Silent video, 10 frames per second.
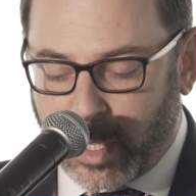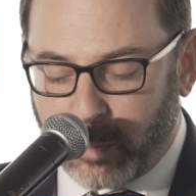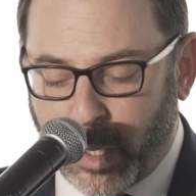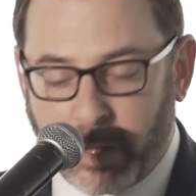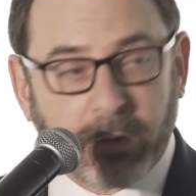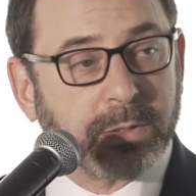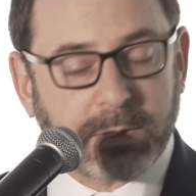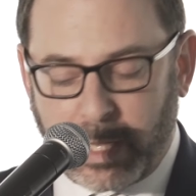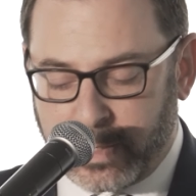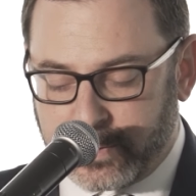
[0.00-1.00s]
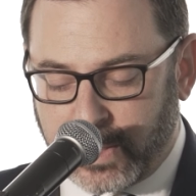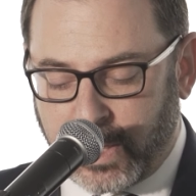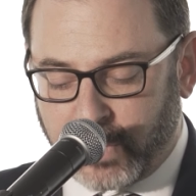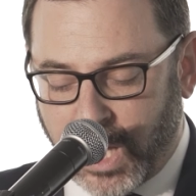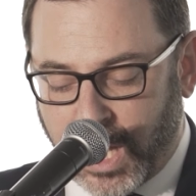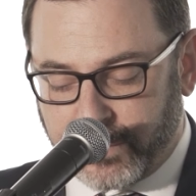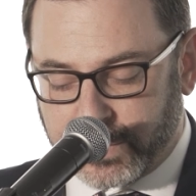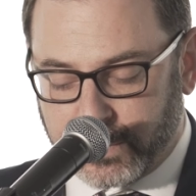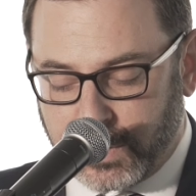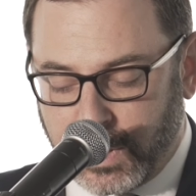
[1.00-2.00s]
to help others and save
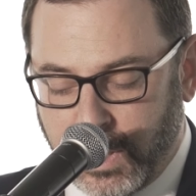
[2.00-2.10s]
lives.